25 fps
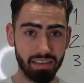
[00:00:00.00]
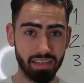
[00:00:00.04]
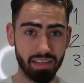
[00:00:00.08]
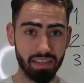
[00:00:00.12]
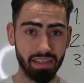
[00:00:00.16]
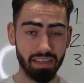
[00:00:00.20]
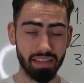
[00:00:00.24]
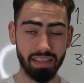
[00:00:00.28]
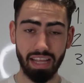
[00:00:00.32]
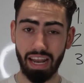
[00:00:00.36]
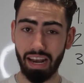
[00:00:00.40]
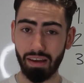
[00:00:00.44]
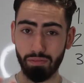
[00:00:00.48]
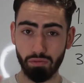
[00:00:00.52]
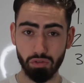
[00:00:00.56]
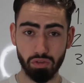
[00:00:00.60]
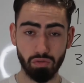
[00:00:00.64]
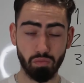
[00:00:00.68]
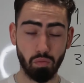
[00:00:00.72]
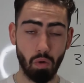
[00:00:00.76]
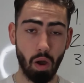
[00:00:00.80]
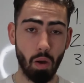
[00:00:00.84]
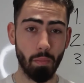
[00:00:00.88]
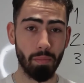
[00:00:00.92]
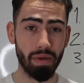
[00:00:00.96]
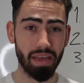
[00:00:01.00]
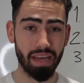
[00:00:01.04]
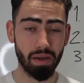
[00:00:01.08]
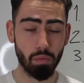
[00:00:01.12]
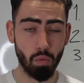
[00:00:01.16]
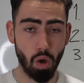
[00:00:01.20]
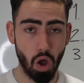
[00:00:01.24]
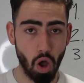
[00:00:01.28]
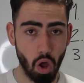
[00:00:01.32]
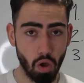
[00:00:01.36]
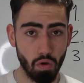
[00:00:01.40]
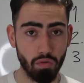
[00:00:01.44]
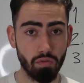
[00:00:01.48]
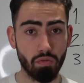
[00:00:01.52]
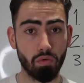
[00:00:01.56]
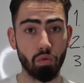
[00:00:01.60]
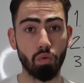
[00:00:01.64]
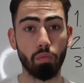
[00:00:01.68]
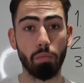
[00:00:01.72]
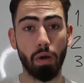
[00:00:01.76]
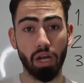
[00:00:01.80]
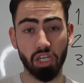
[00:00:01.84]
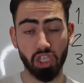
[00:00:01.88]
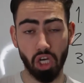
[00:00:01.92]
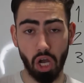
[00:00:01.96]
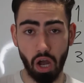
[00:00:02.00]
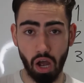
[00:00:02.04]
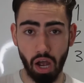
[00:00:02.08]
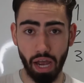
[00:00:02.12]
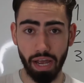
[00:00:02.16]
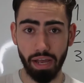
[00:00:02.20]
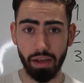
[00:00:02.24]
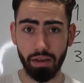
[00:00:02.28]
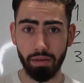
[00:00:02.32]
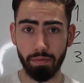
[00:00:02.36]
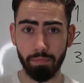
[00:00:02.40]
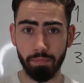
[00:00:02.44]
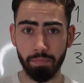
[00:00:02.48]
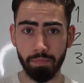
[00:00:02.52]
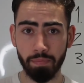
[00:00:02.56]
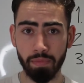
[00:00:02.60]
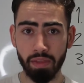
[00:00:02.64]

Their levels of well-being were overall much higher.